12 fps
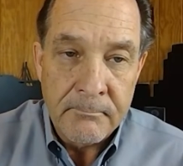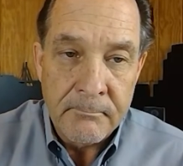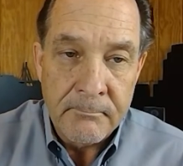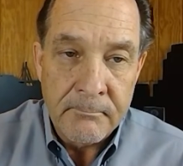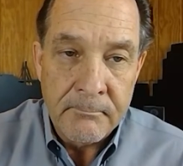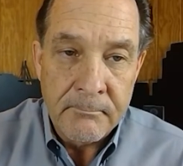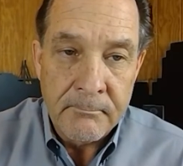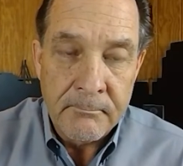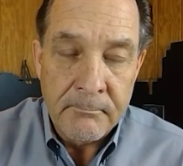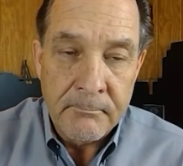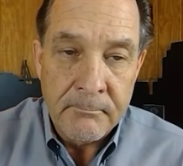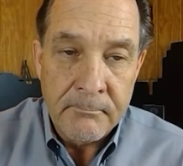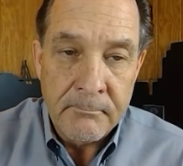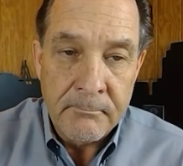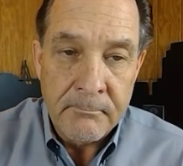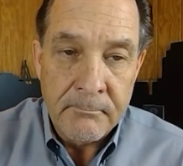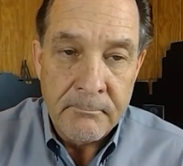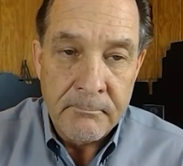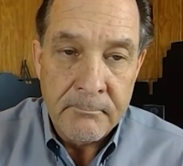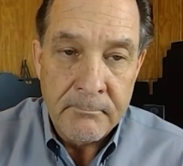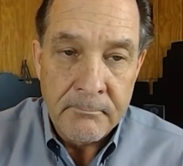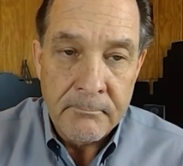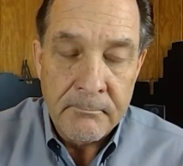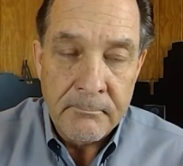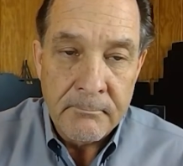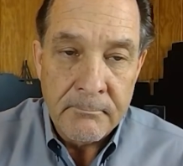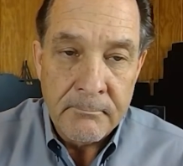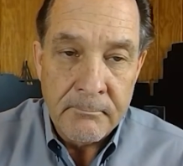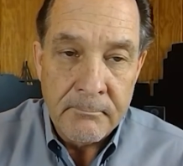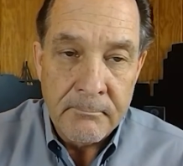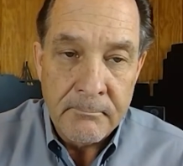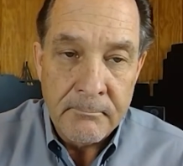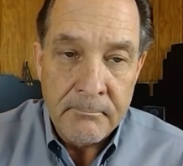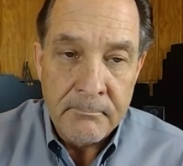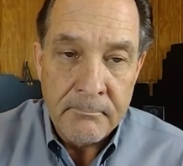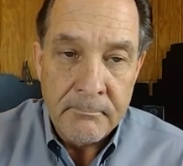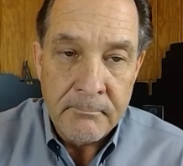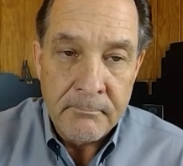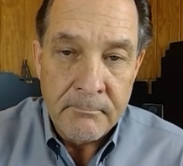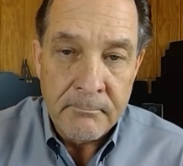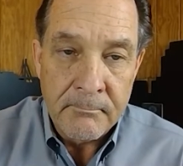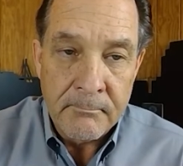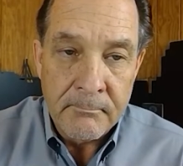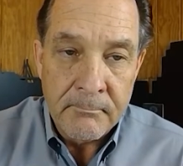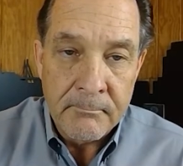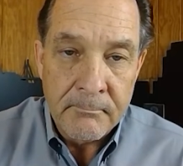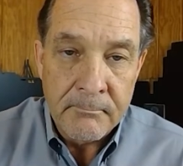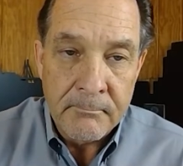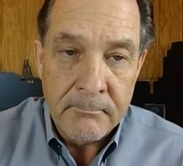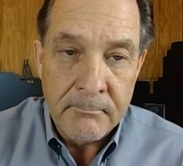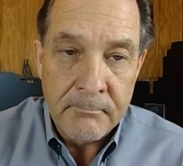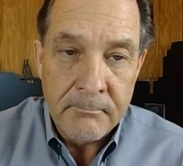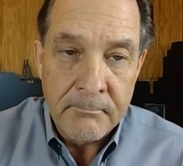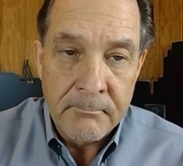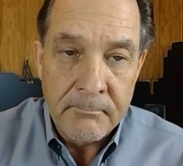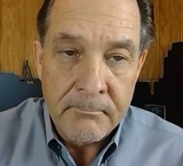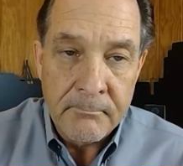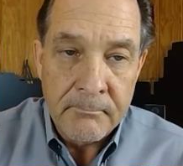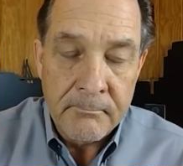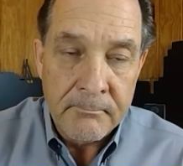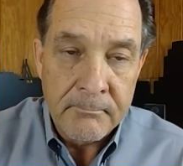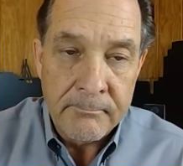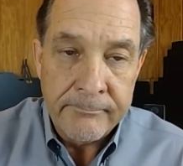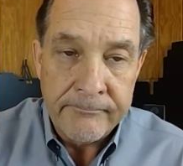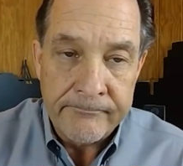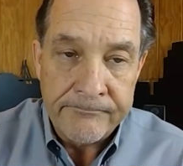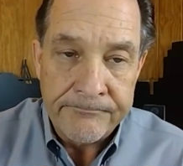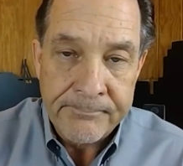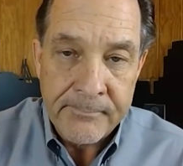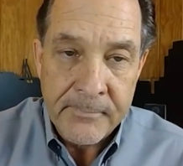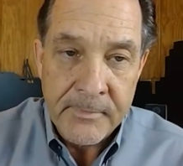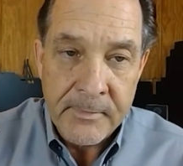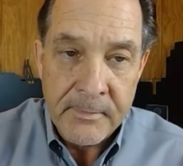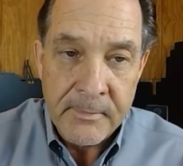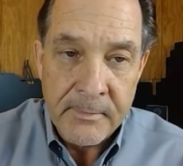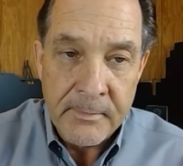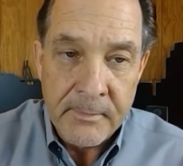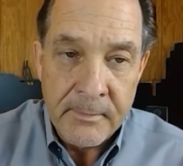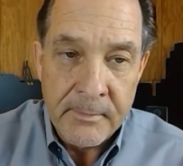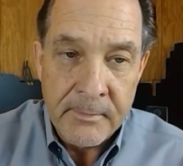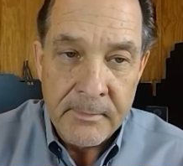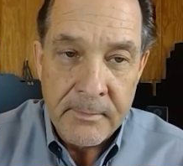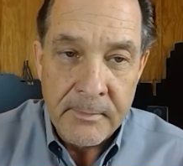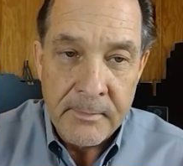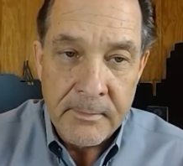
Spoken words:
This person isn't speaking.